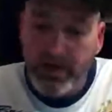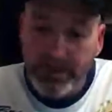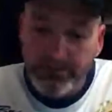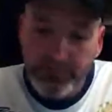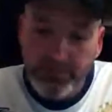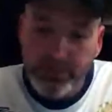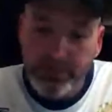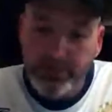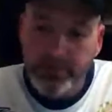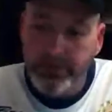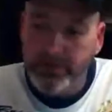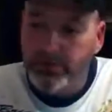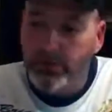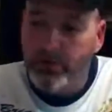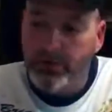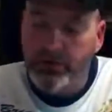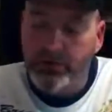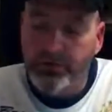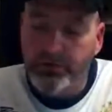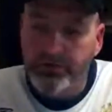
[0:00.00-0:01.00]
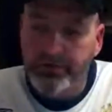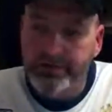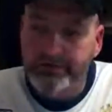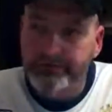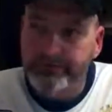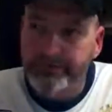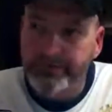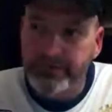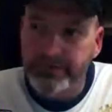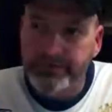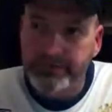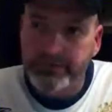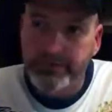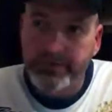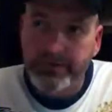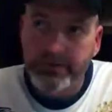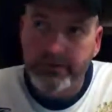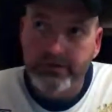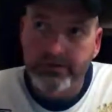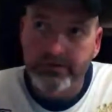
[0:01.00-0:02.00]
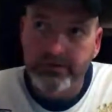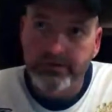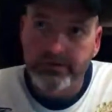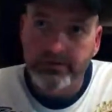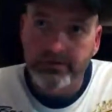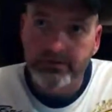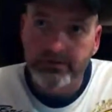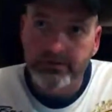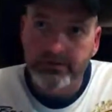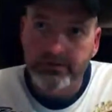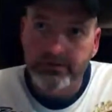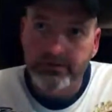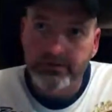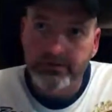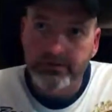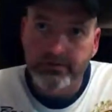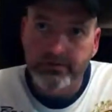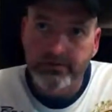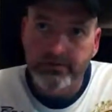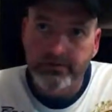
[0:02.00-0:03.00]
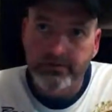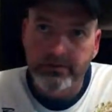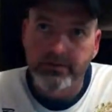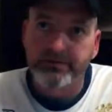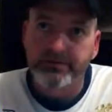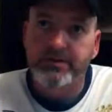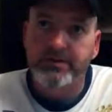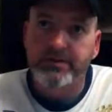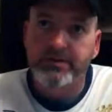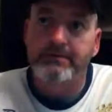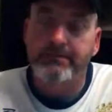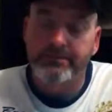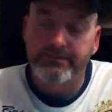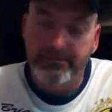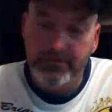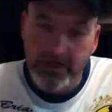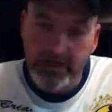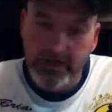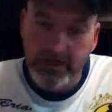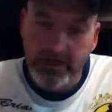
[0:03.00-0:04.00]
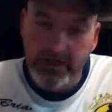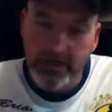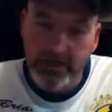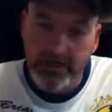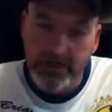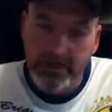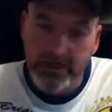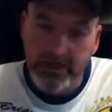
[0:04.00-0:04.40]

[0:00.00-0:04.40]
My primary goal in fishing, bait.